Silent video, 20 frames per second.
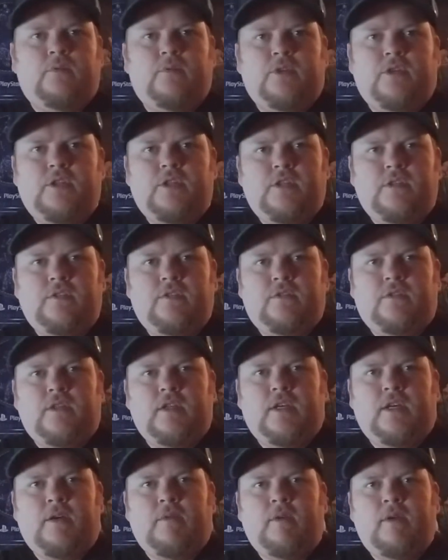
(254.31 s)
which is
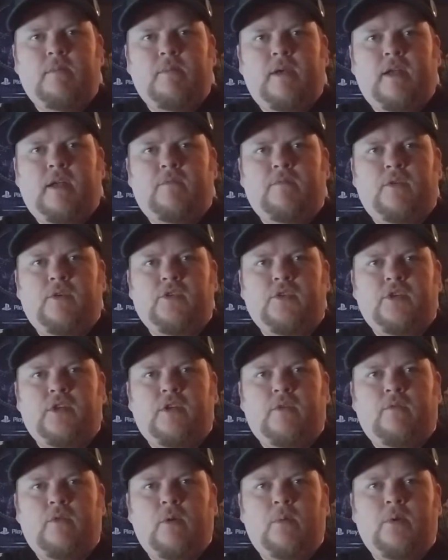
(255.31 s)
the remade version
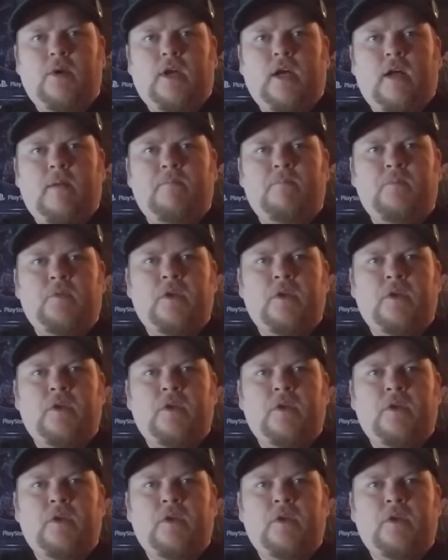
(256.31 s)
of RoboCop.